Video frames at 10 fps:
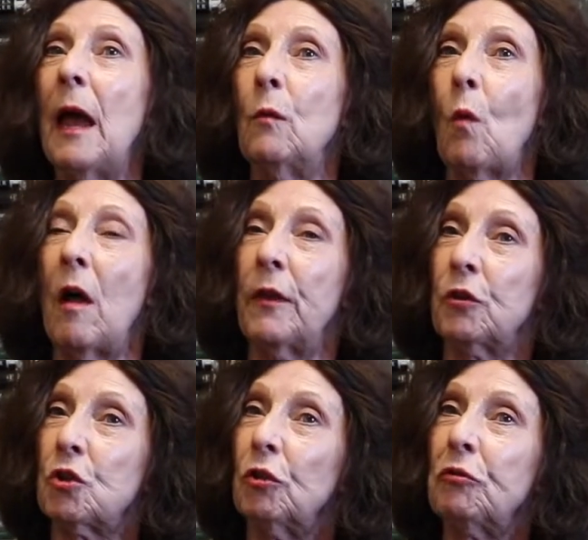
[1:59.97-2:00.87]
and while their
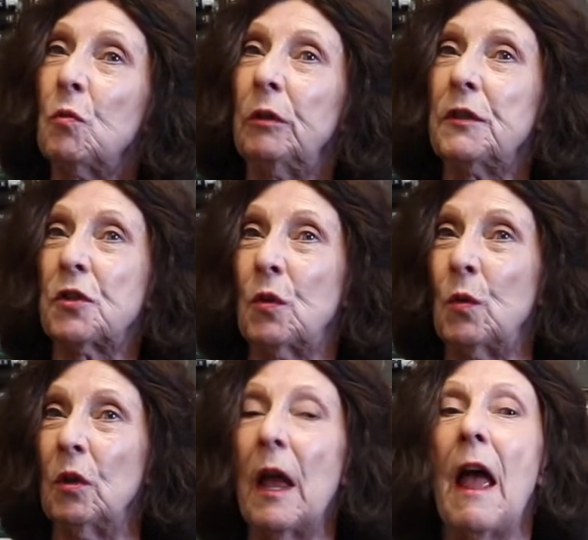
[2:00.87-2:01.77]
children were at
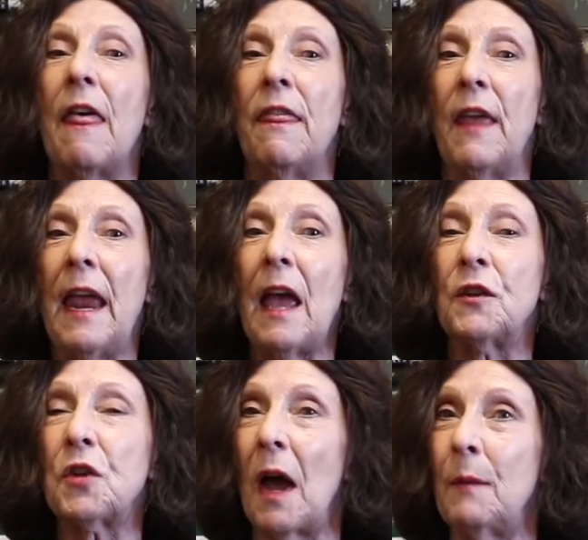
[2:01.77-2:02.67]
school, they had
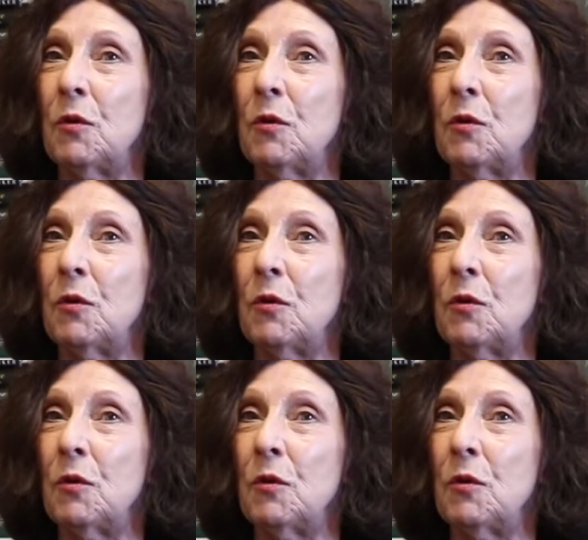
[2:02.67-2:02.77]
time